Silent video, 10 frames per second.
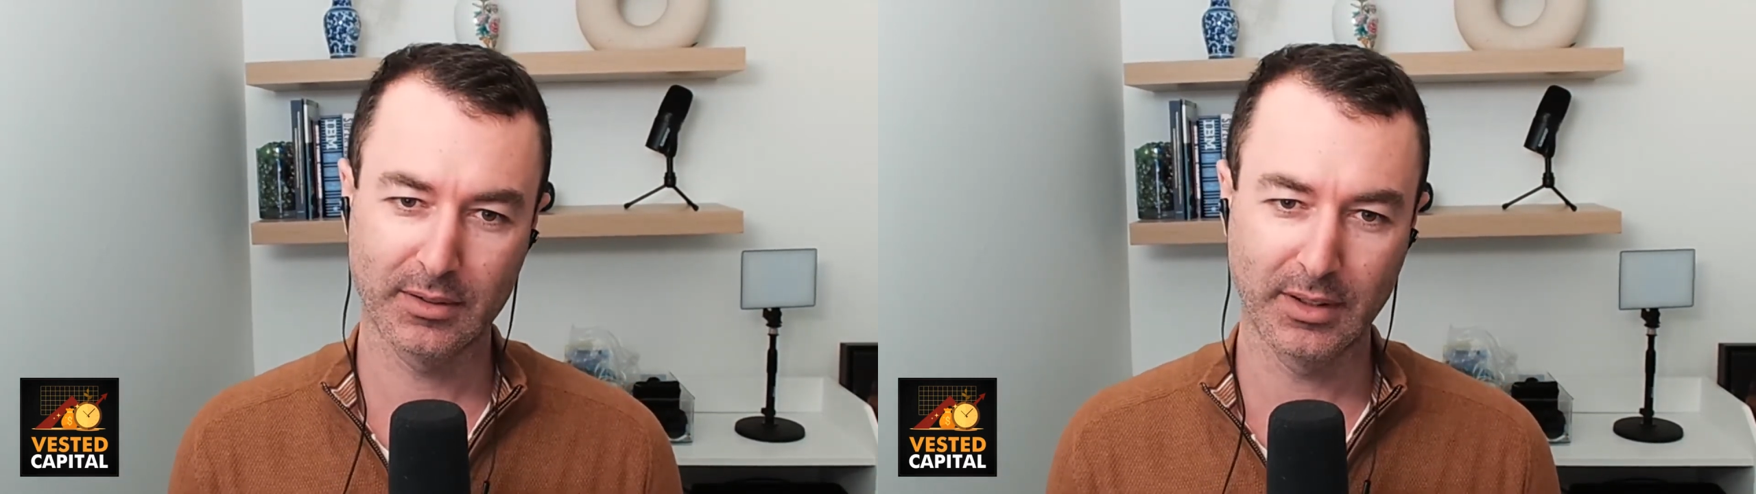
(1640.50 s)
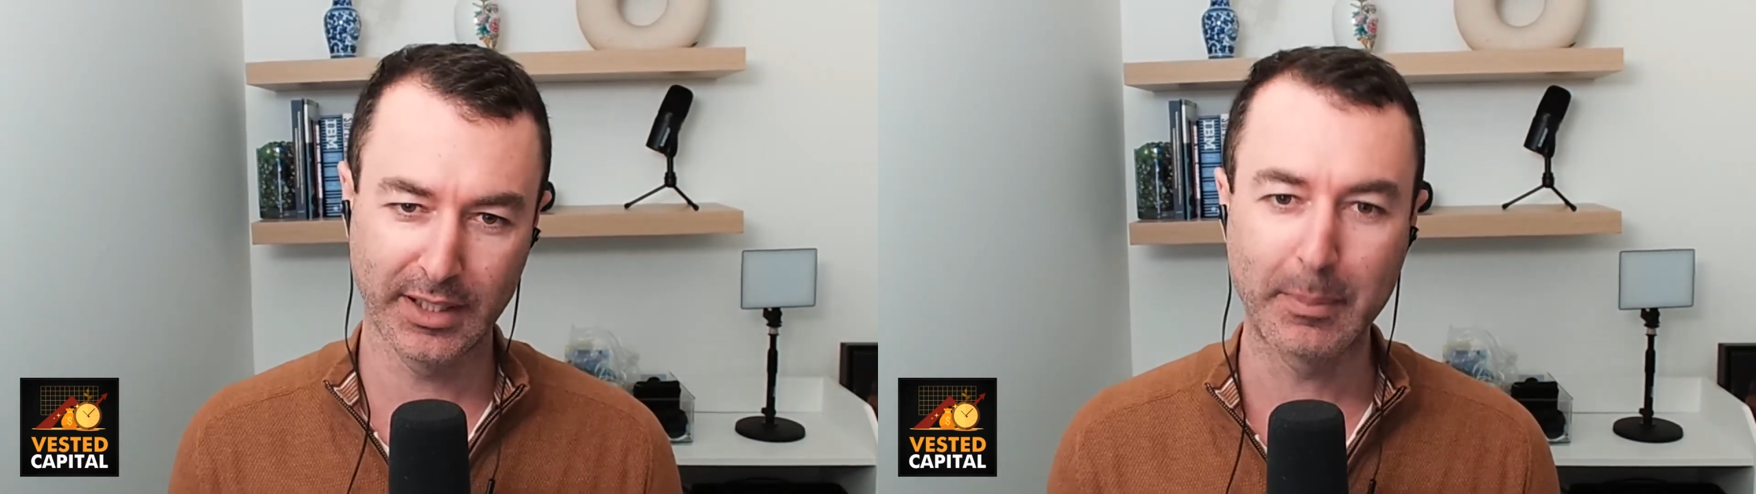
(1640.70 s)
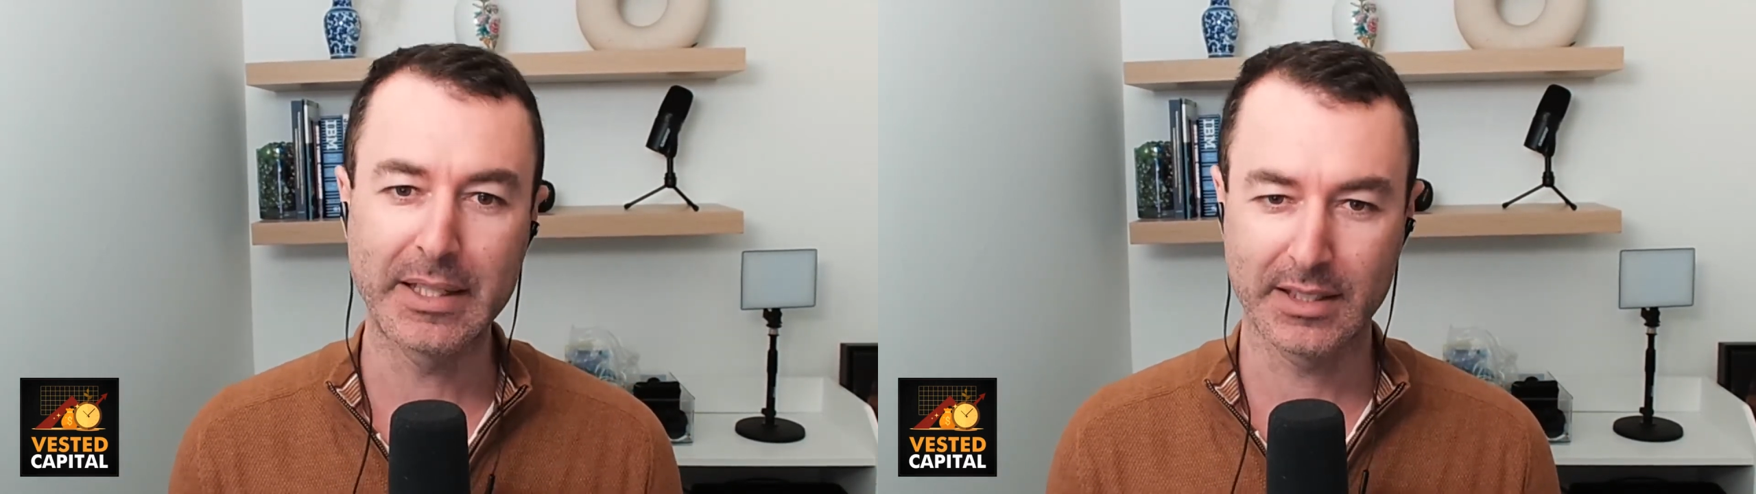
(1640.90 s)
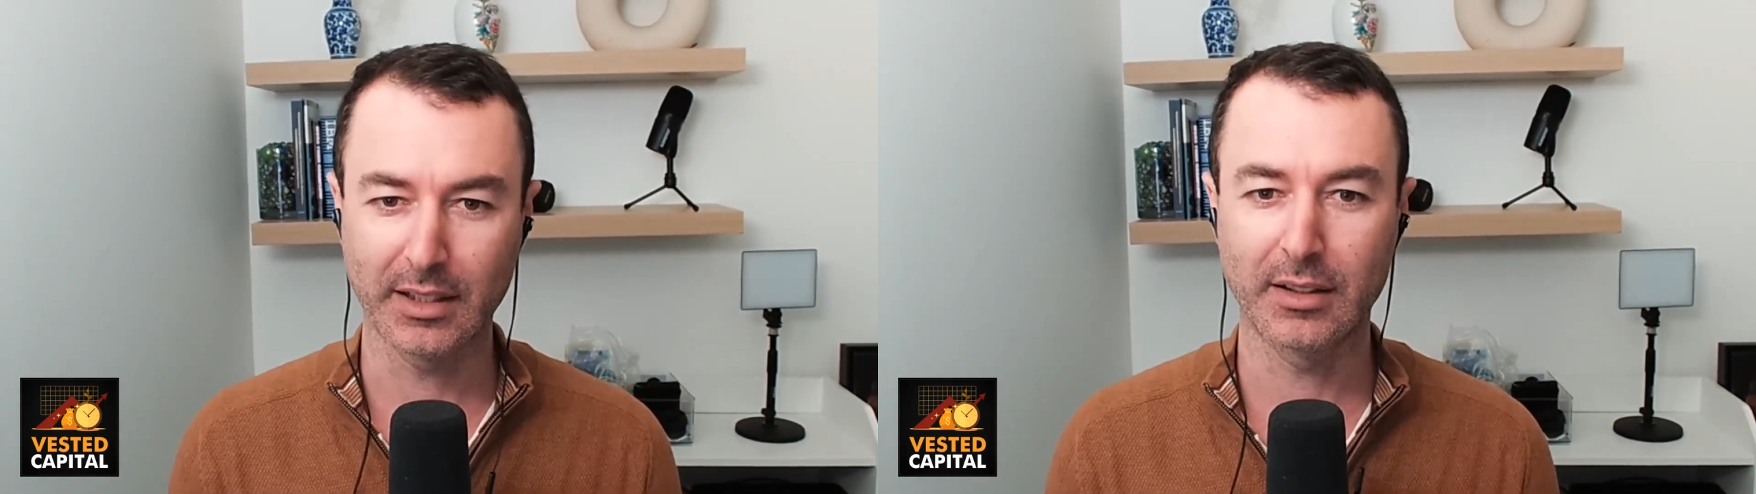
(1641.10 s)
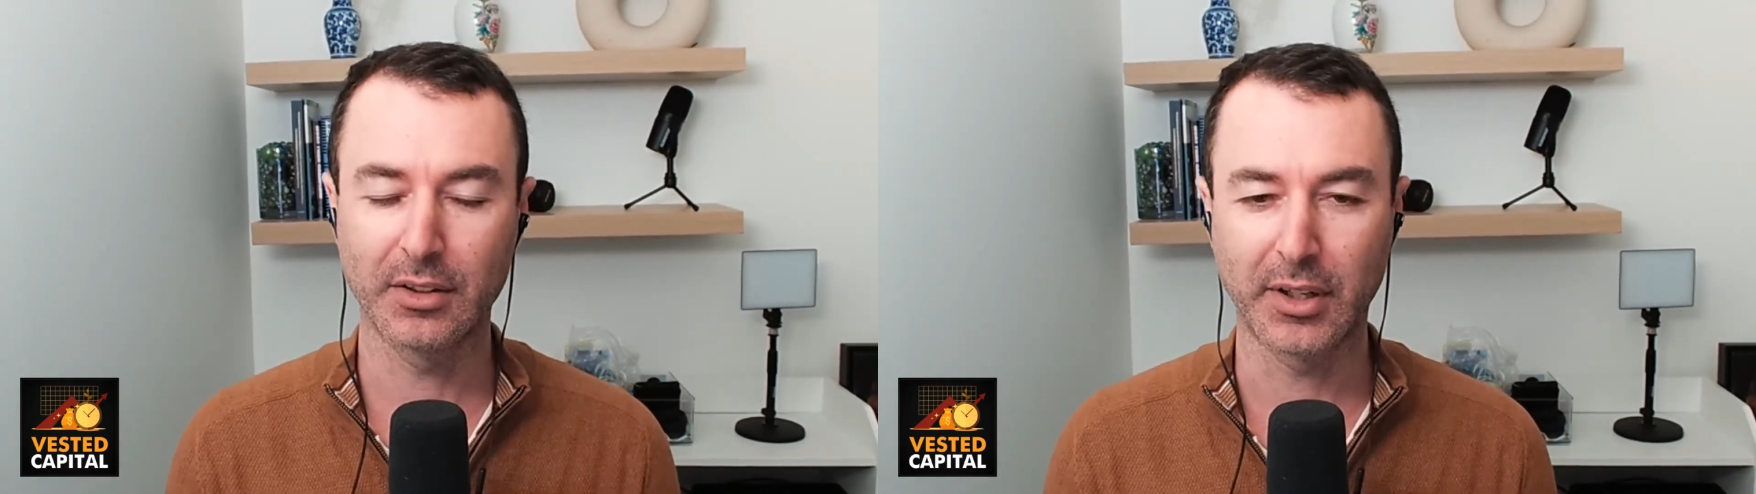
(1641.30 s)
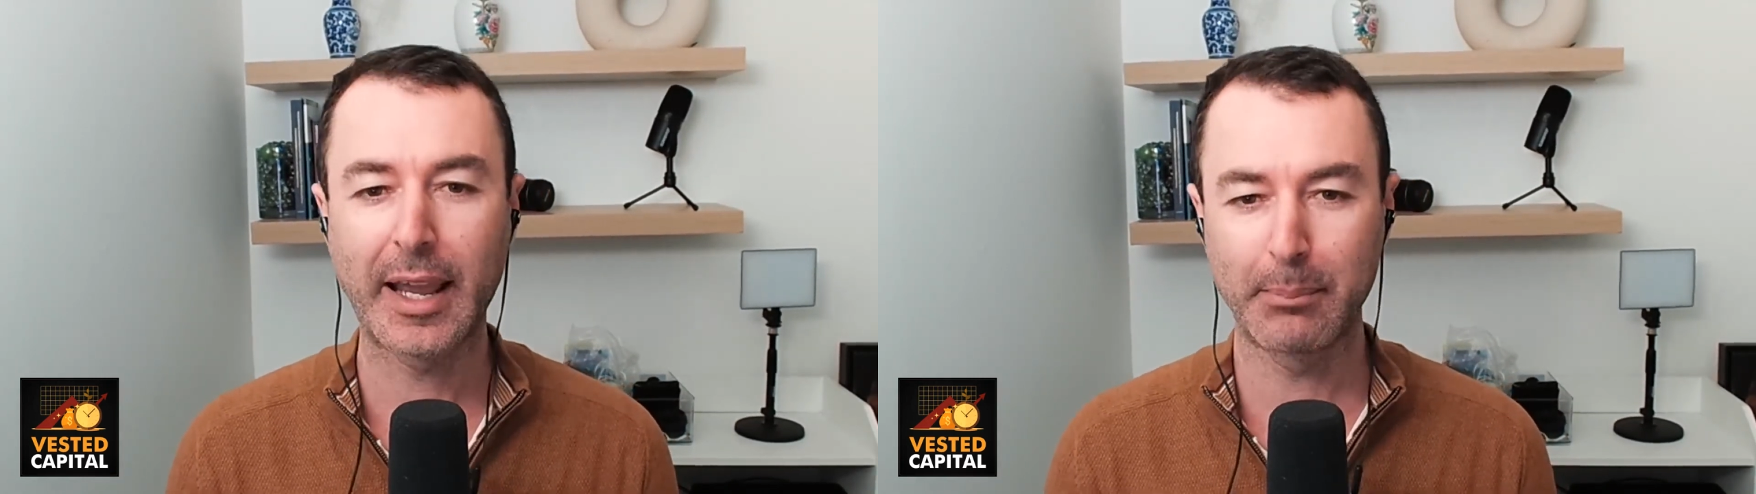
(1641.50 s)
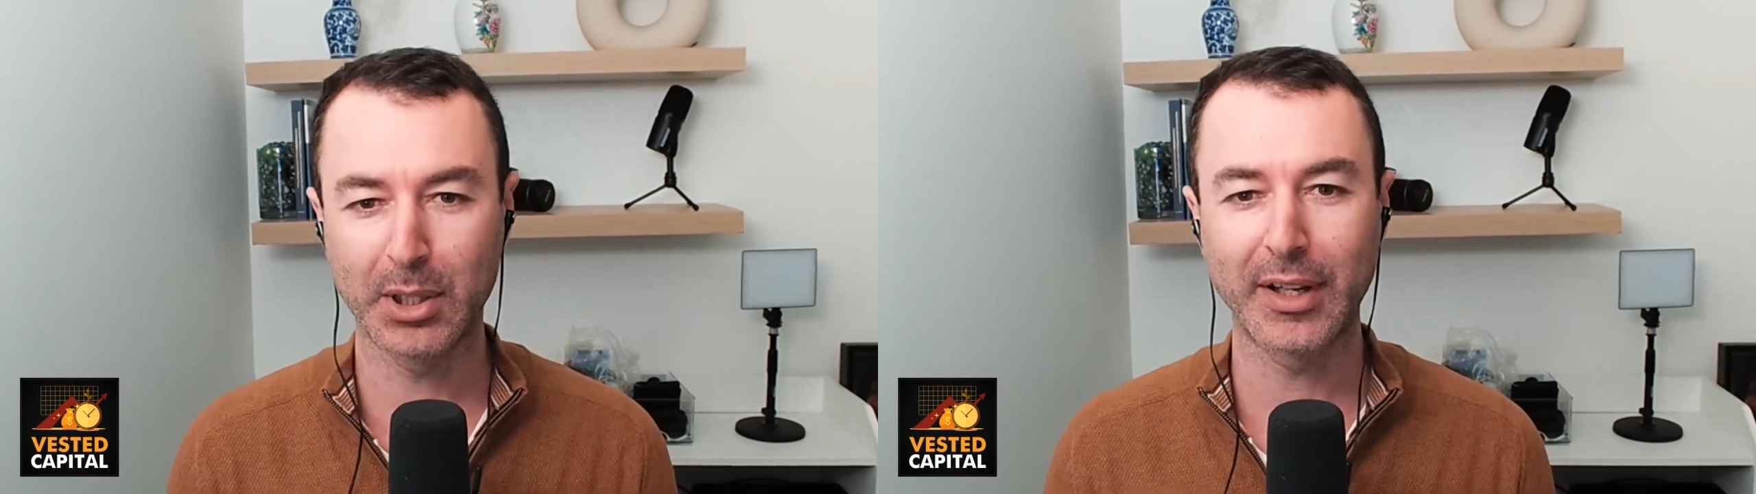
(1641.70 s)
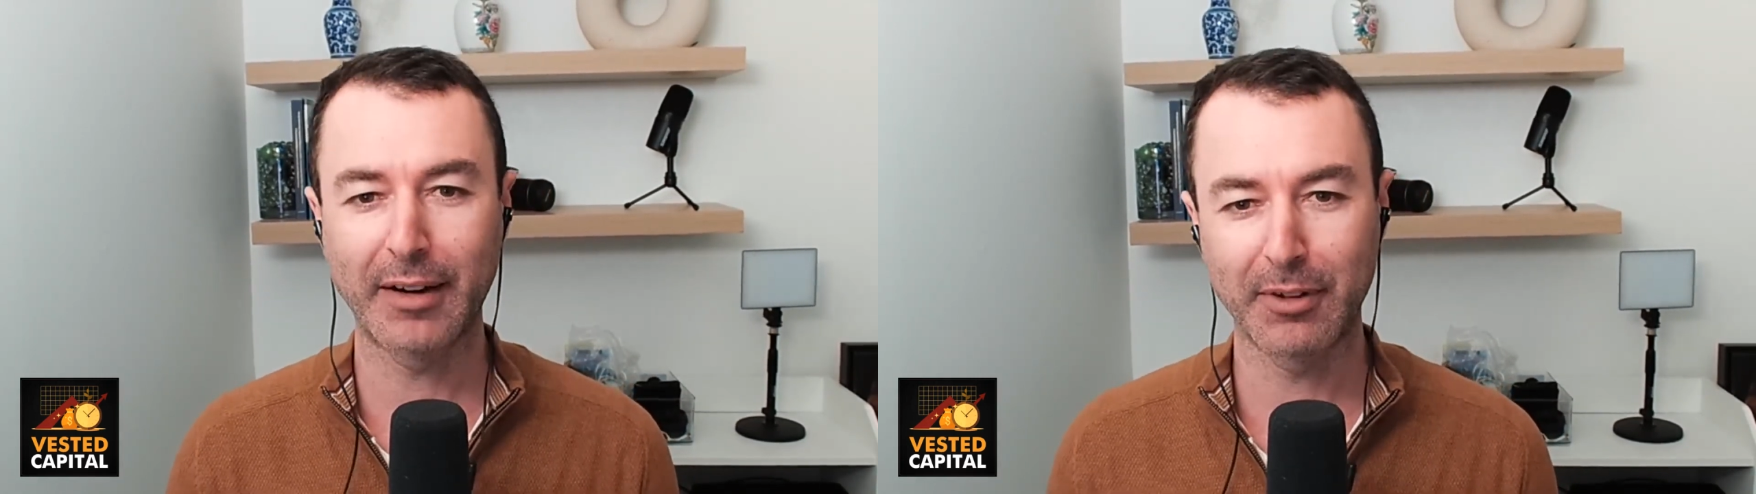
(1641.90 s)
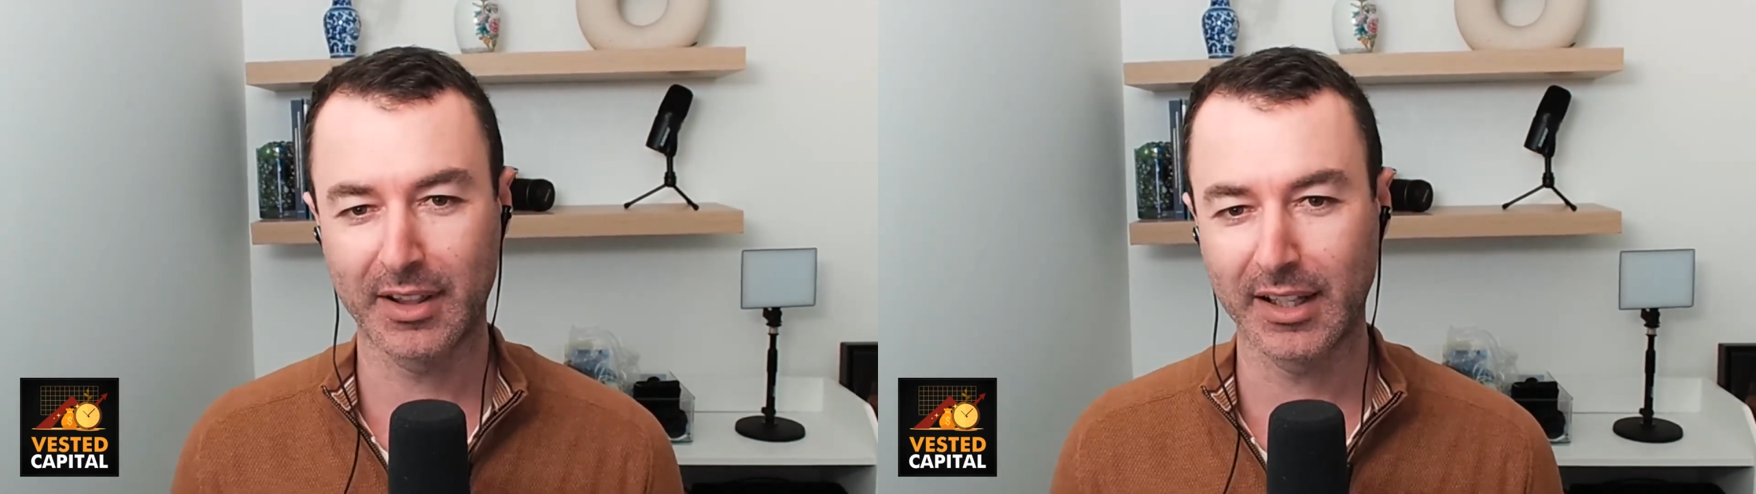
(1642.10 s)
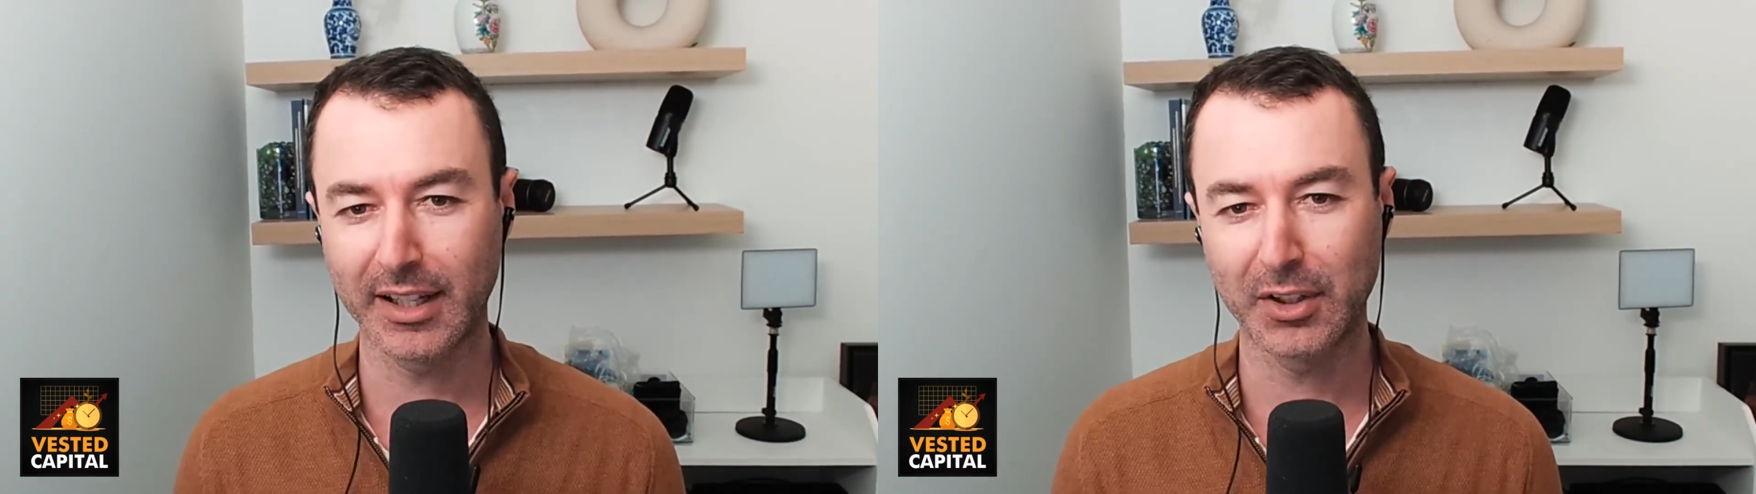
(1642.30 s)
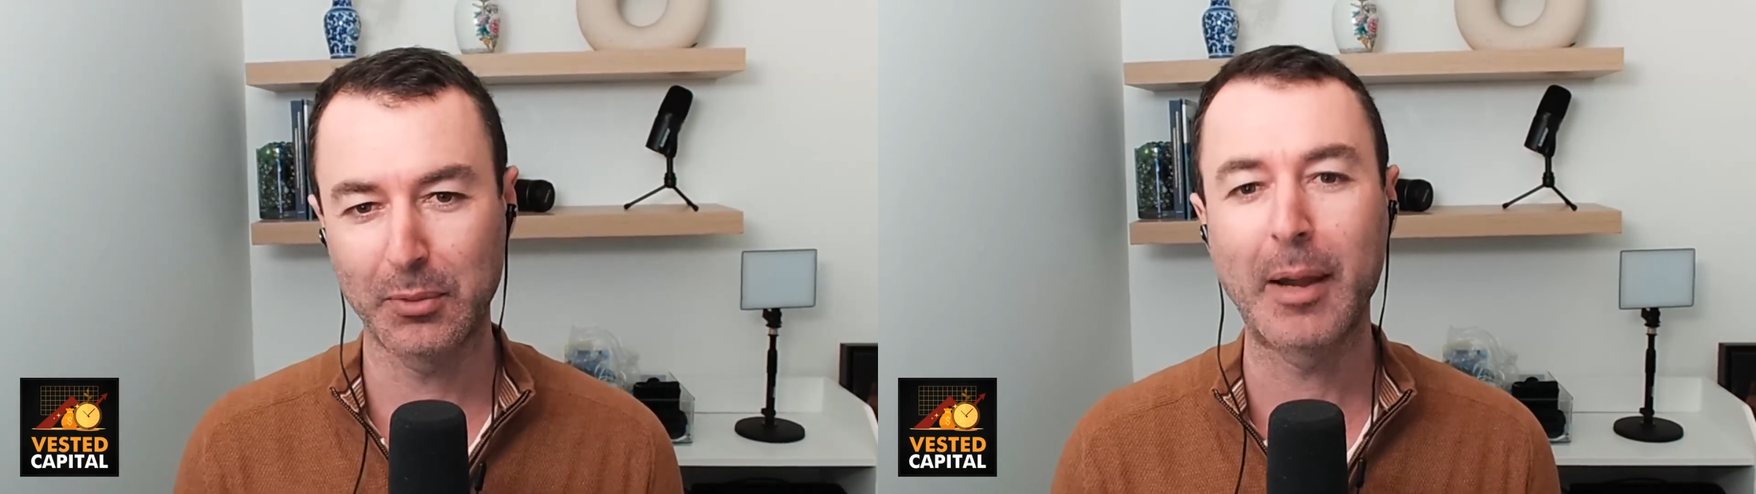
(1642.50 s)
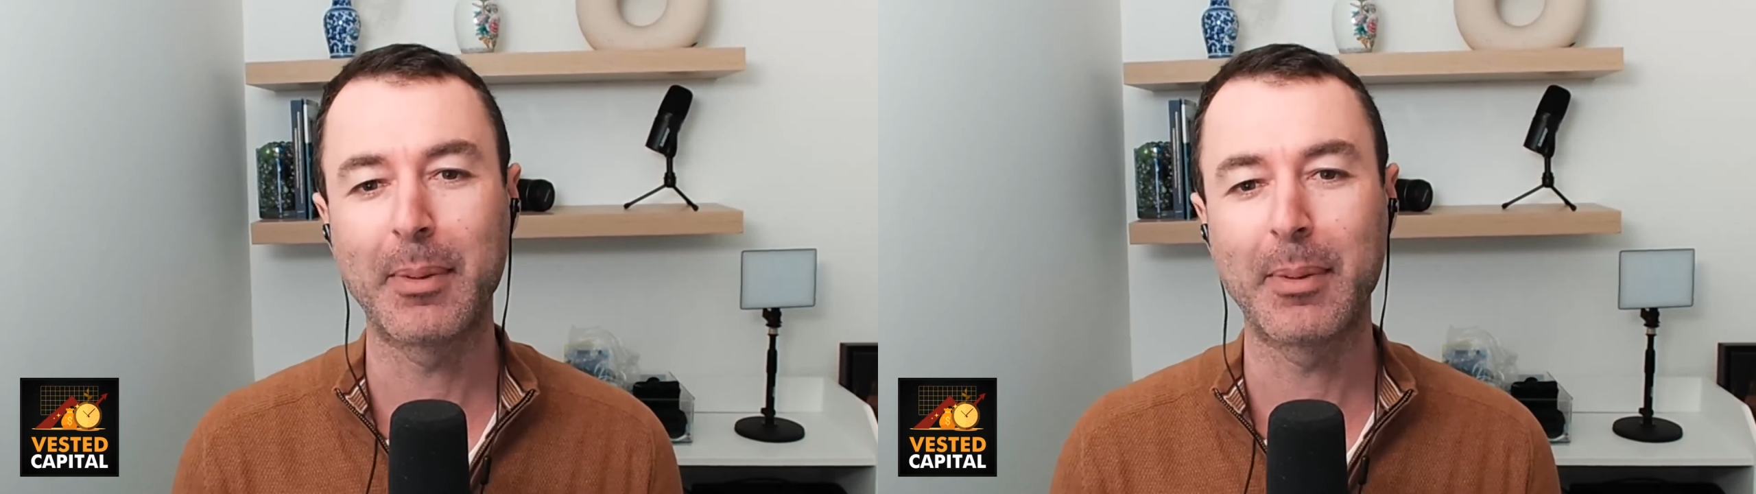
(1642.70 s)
limited. You can't build everything that you might